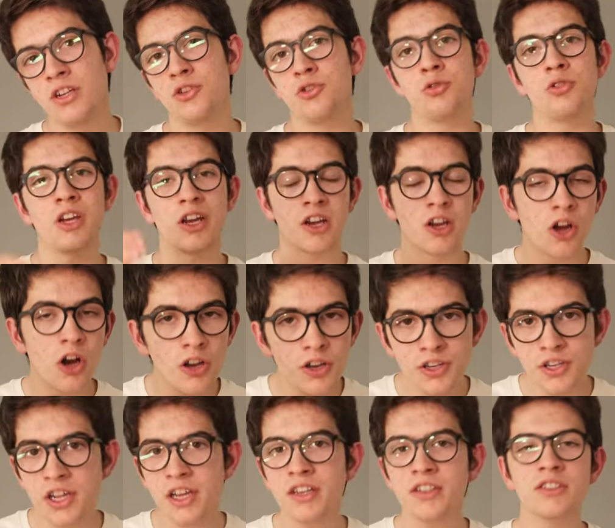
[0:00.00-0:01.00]
to the
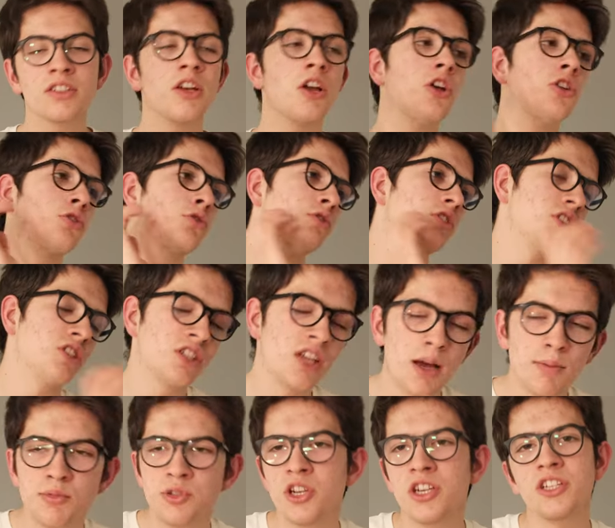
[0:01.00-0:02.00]
context, to the
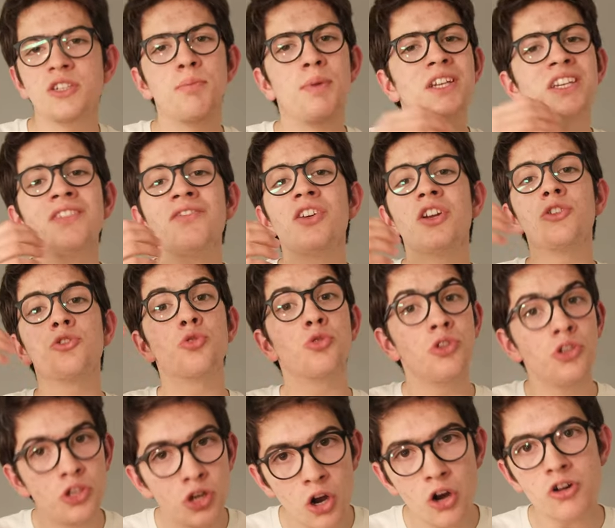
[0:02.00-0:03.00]
subject but even to
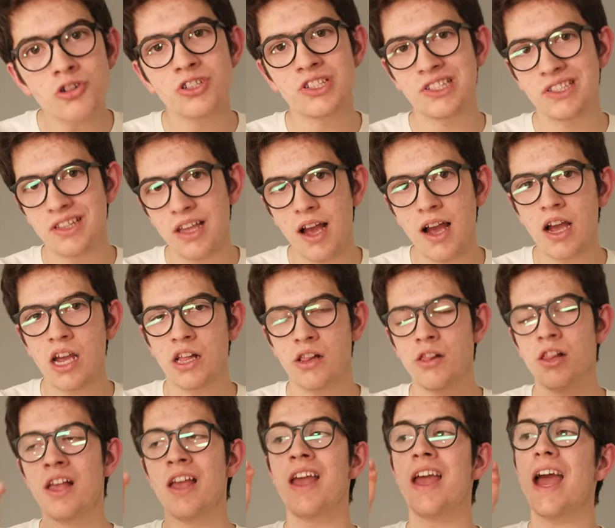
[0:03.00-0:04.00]
your style
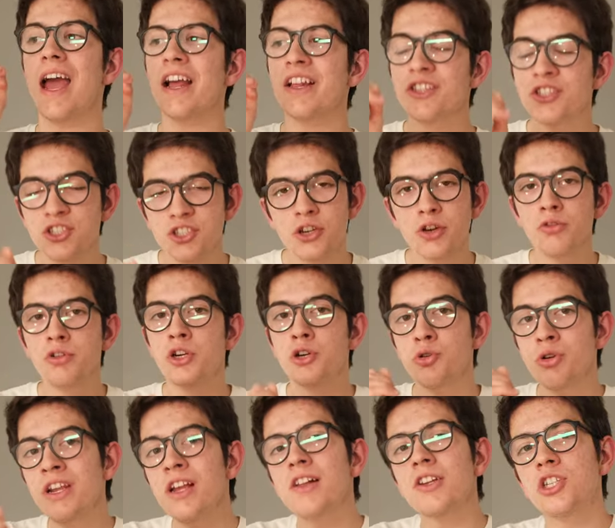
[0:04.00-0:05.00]
and so the real